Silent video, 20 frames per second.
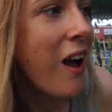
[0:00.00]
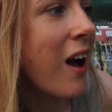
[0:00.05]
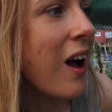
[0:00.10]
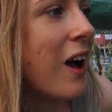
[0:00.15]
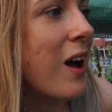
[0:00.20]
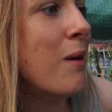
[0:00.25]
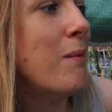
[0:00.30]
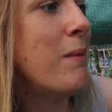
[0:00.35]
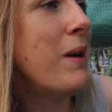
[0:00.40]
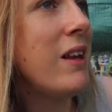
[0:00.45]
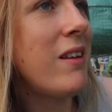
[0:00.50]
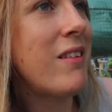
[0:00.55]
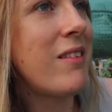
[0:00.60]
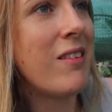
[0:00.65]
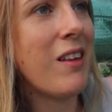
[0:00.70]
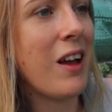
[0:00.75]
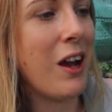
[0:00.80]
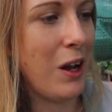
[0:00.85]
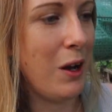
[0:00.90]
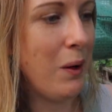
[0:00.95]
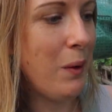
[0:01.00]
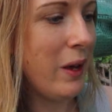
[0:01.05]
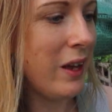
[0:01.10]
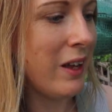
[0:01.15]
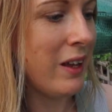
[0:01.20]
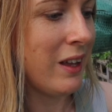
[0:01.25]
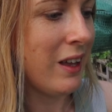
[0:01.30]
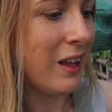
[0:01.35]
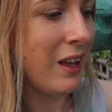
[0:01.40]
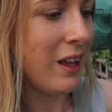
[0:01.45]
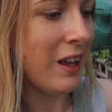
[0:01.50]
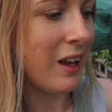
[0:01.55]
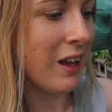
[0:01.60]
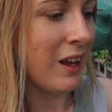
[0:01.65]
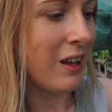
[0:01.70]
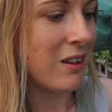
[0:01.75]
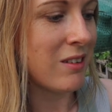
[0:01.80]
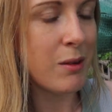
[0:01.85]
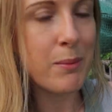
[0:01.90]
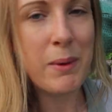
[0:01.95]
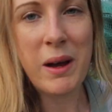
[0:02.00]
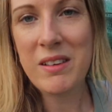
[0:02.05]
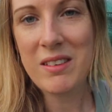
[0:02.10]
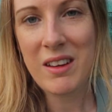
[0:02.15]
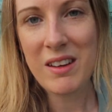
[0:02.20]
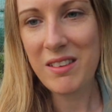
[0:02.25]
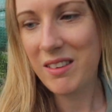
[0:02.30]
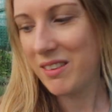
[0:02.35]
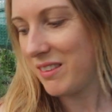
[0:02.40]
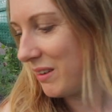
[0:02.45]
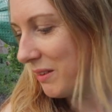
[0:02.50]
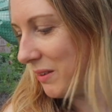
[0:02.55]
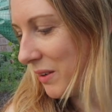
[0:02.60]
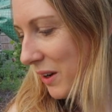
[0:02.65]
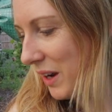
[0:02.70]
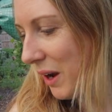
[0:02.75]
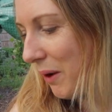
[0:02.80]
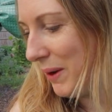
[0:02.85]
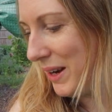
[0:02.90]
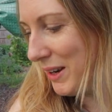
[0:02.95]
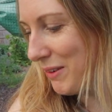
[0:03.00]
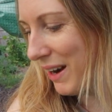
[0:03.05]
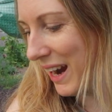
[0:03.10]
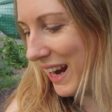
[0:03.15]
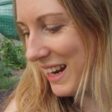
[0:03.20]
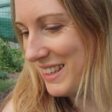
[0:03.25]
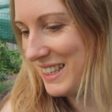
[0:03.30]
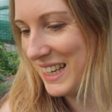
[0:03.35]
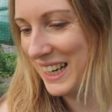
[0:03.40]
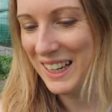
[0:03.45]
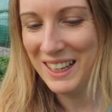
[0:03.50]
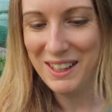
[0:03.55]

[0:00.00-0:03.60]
Um, so, tomatoes are still not going red.